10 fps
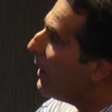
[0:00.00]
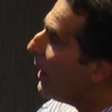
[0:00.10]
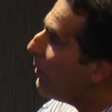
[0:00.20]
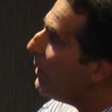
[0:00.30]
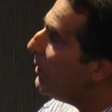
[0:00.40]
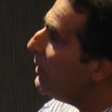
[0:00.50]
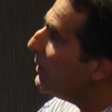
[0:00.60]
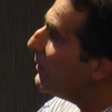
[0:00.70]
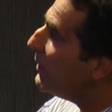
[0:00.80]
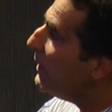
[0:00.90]
However, you
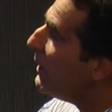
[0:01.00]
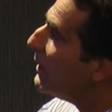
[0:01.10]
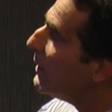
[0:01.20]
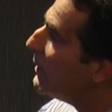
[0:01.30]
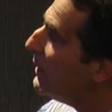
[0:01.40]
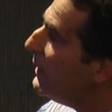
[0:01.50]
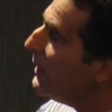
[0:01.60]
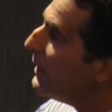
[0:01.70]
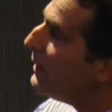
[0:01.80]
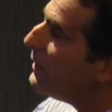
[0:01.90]
can see
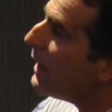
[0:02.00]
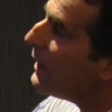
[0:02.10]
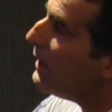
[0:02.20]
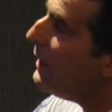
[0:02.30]
clearly that